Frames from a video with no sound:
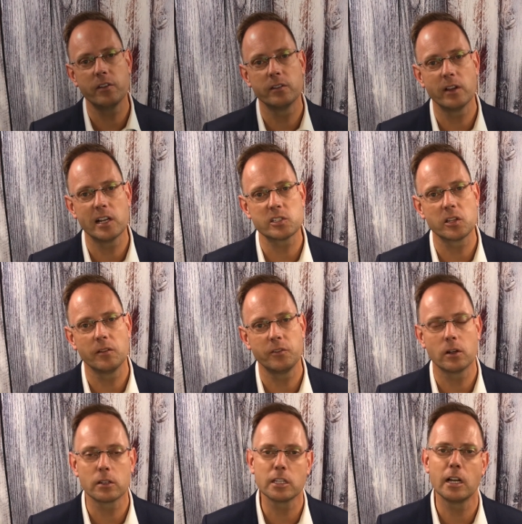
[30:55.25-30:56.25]
Investing if
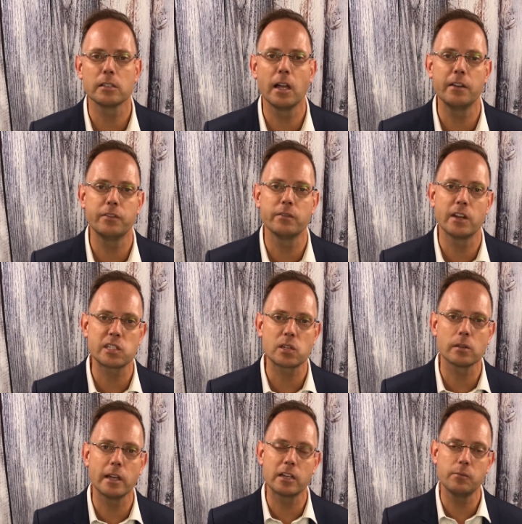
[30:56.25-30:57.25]
you're a Thug Life
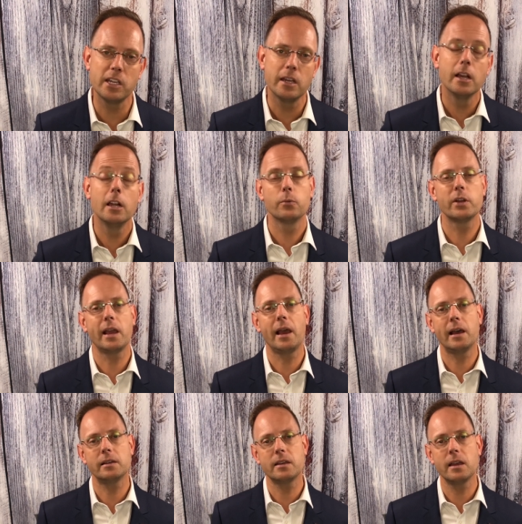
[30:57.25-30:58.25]
investor like me. We
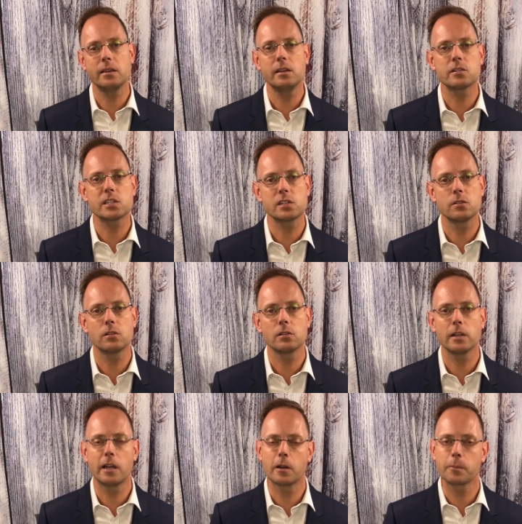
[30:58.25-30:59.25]
had to get here sooner or
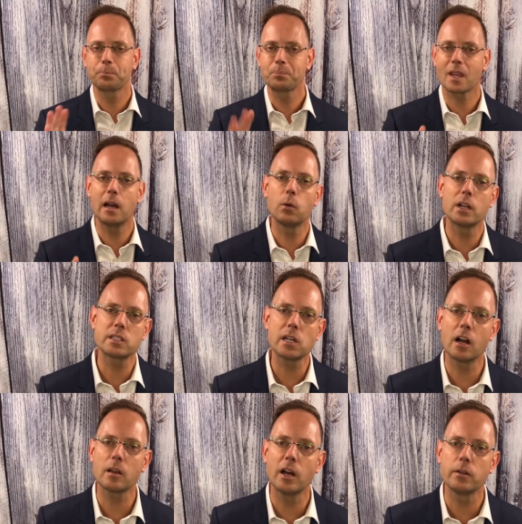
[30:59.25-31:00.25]
later. I want to
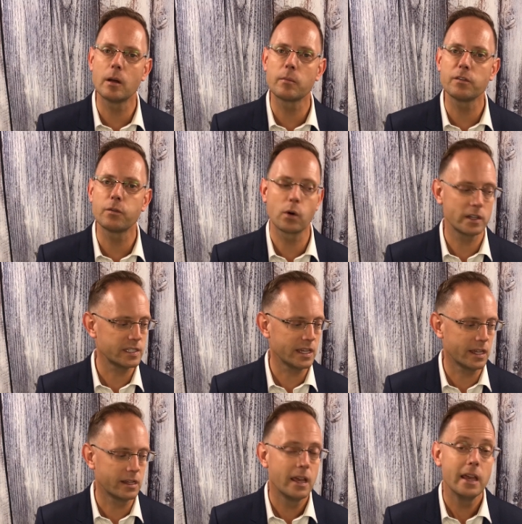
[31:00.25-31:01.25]
talk about number
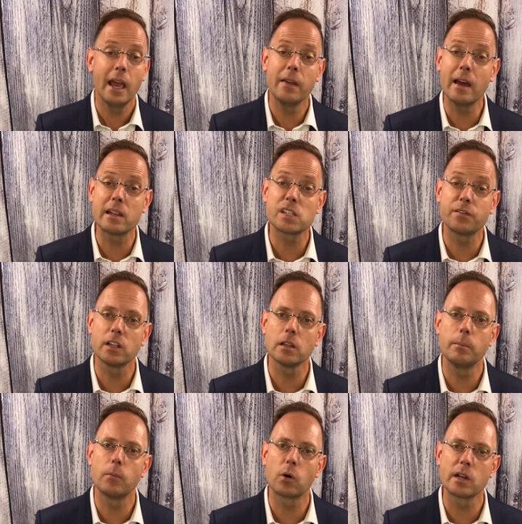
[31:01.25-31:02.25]
14, and that is
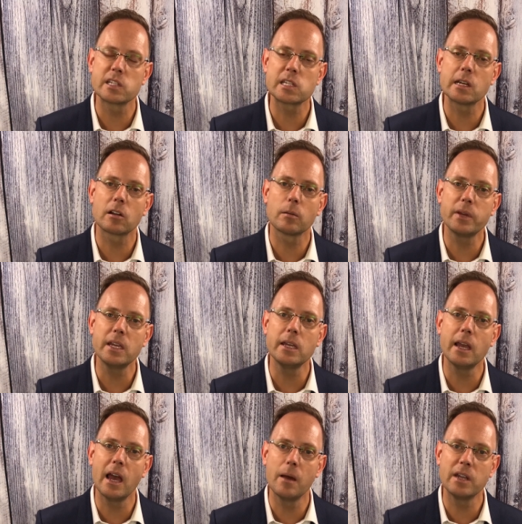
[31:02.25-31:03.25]
Philip Morris, ticker PM.